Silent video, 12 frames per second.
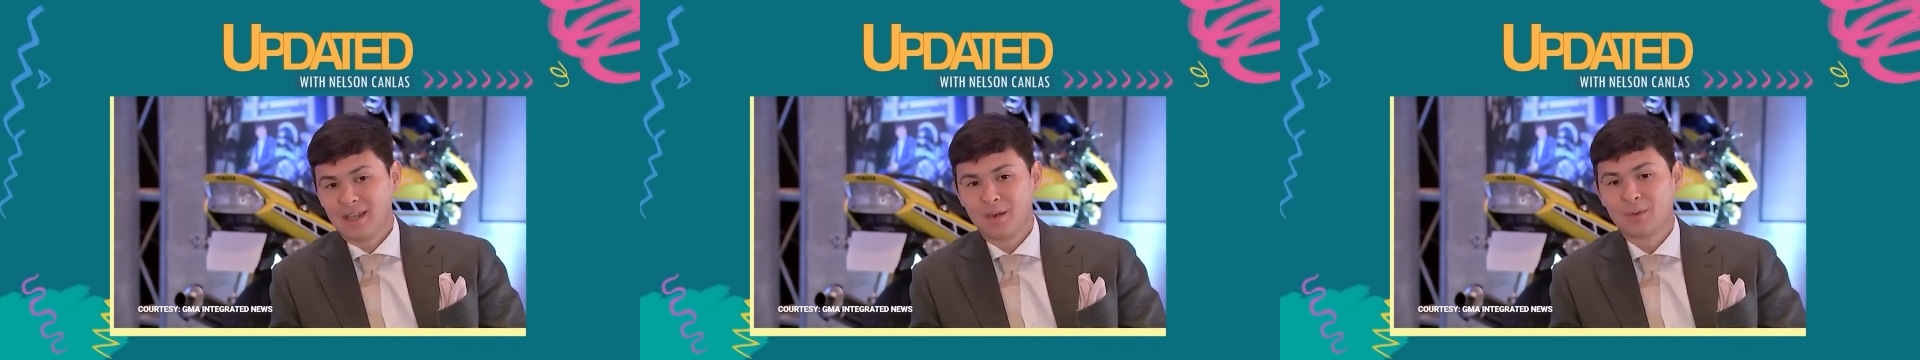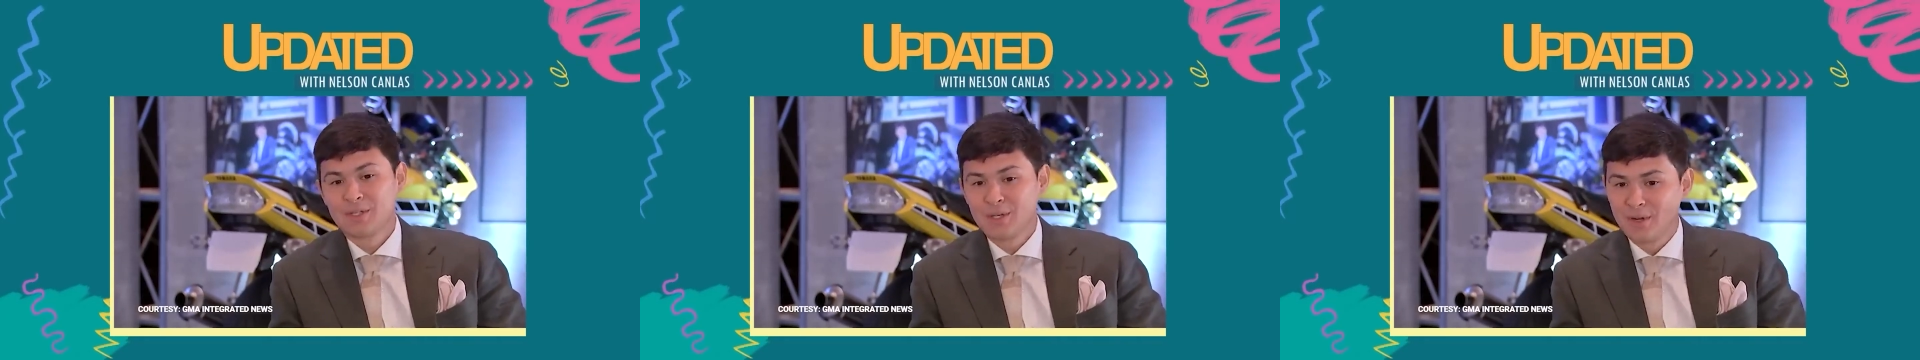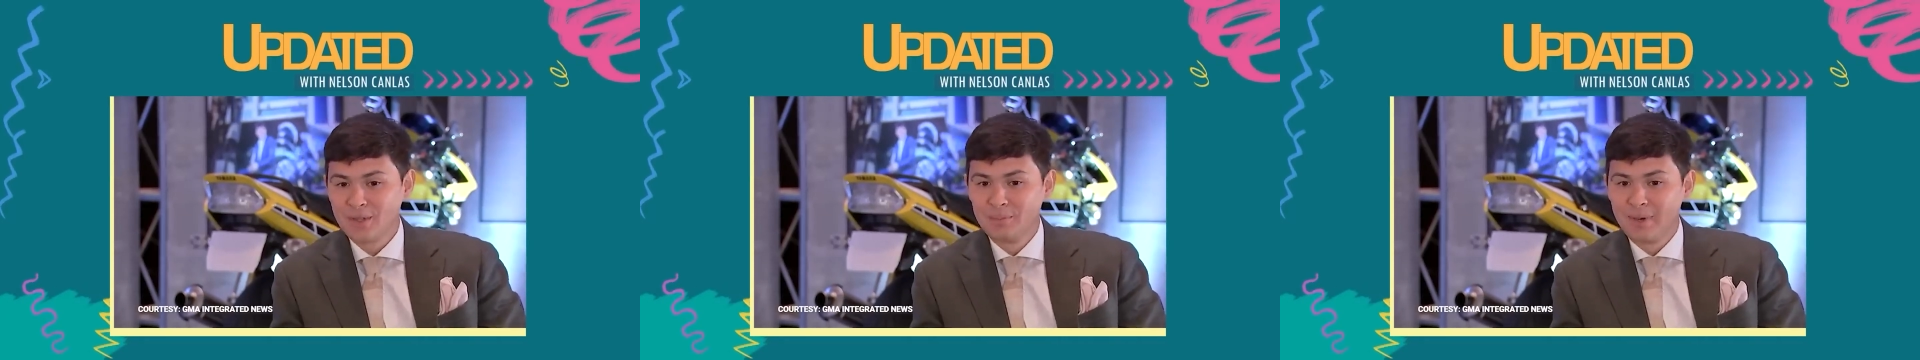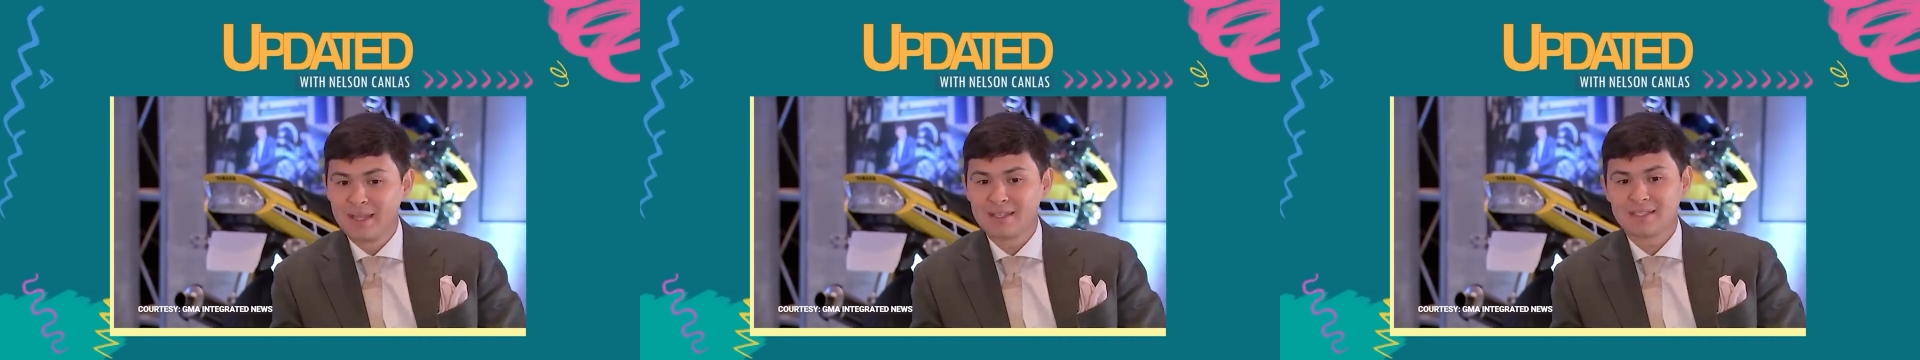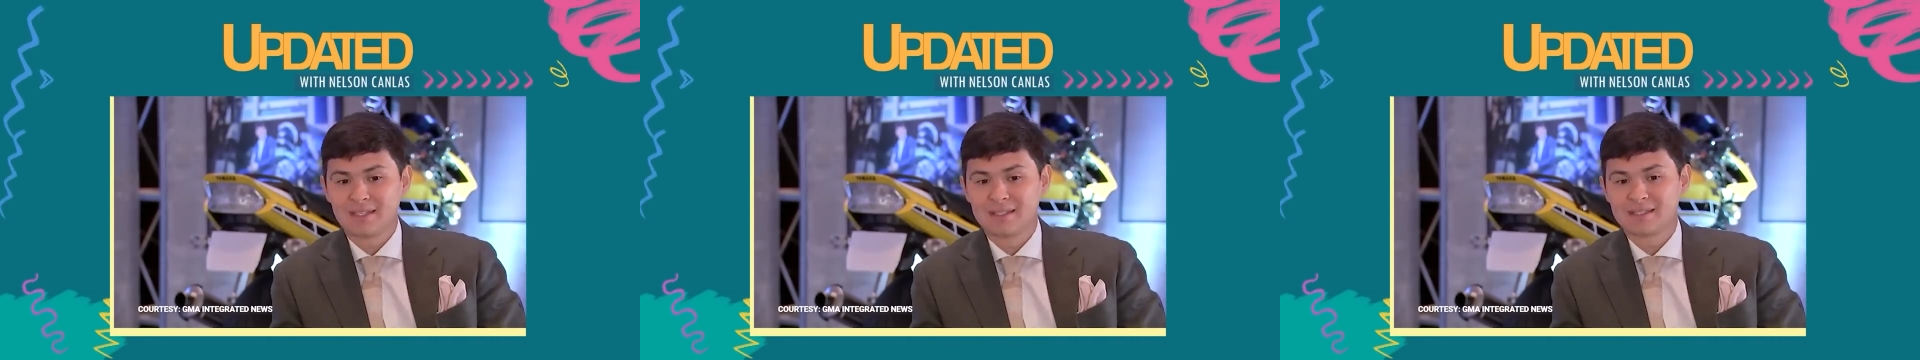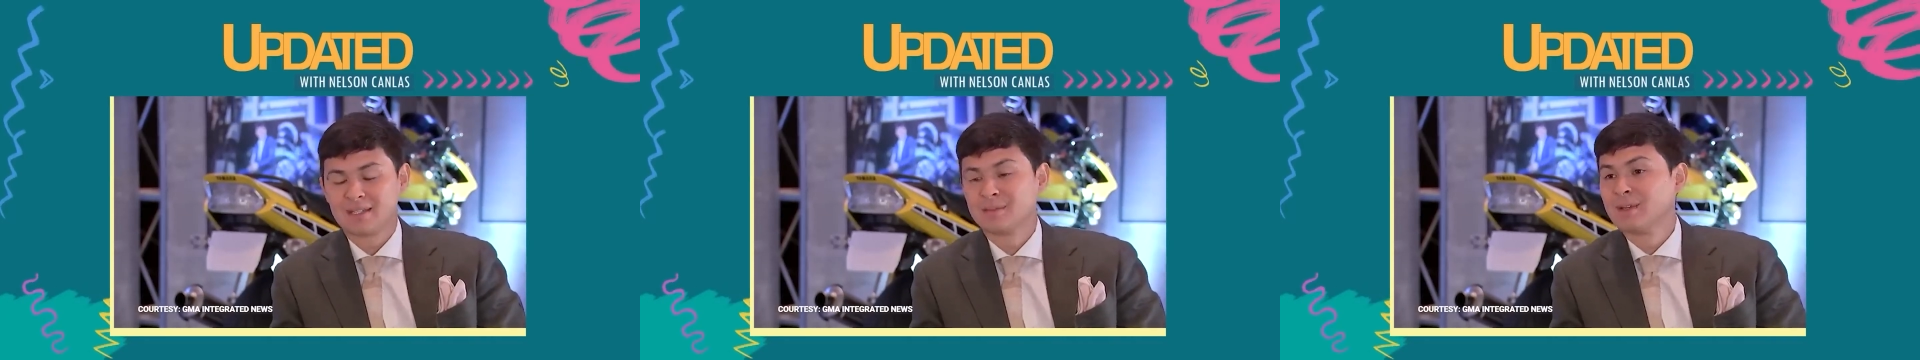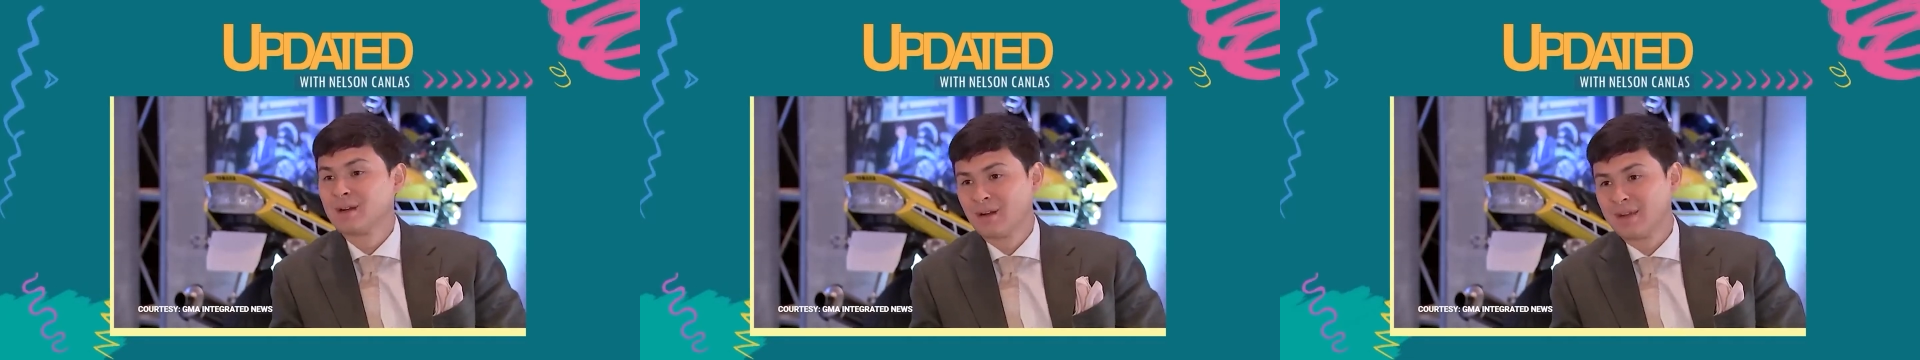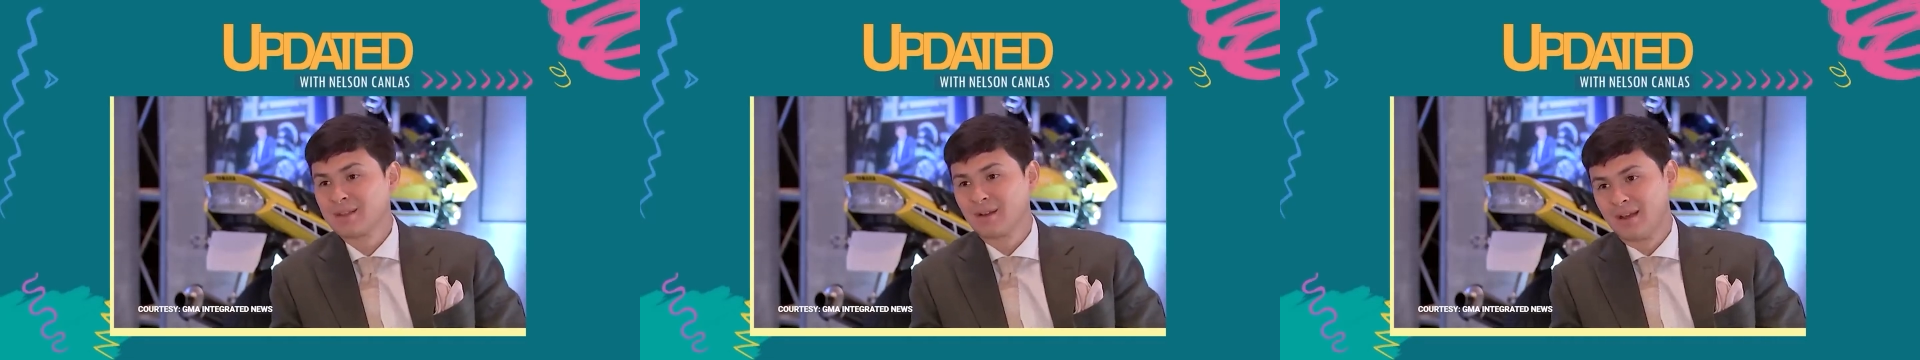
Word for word: I wish you all the best and it's gonna be a great